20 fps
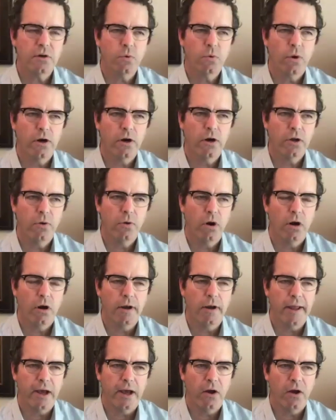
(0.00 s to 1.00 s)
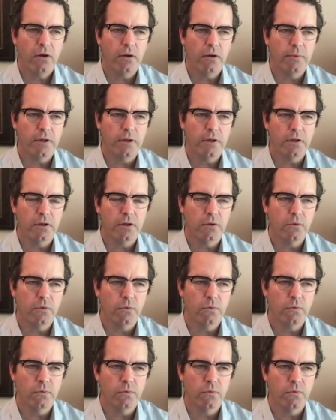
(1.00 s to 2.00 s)
where you are now? I
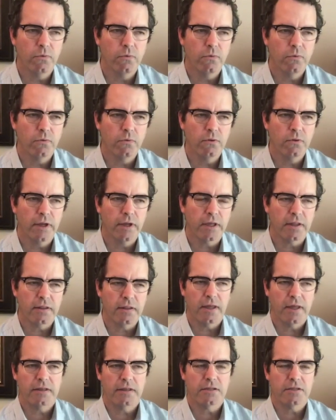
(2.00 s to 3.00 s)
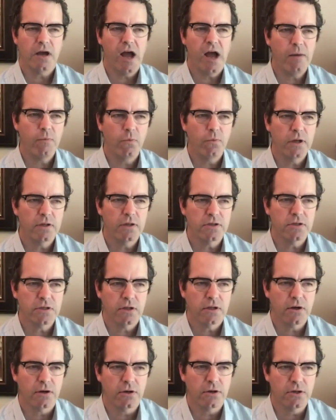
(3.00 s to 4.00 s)
mean, like at the time, we
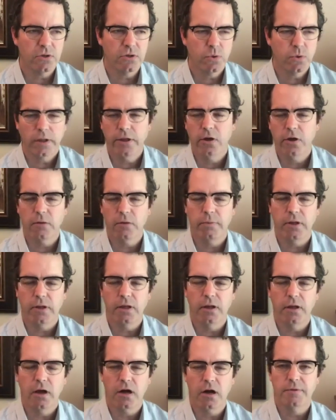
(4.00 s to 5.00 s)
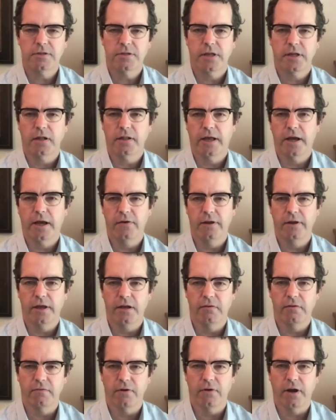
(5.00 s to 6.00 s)
considered Twilio to be 100% cloud
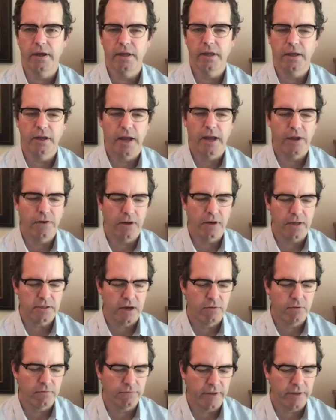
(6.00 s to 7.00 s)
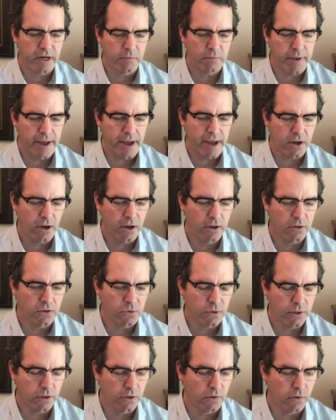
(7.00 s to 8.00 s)
native, right? And as I reflect back on
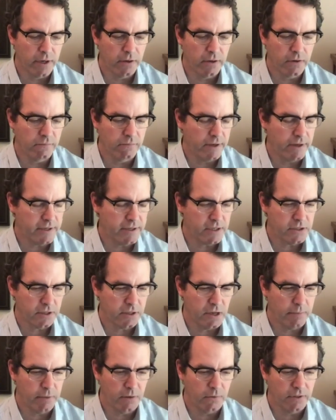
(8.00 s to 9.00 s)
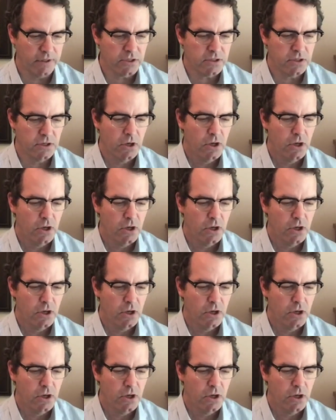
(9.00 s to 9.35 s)
Twilio, great, fantastic company, at least,